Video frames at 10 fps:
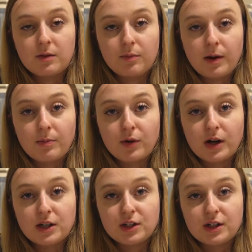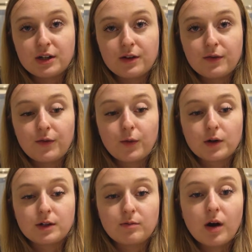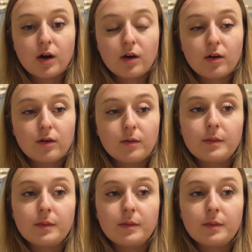preparation for tomorrow,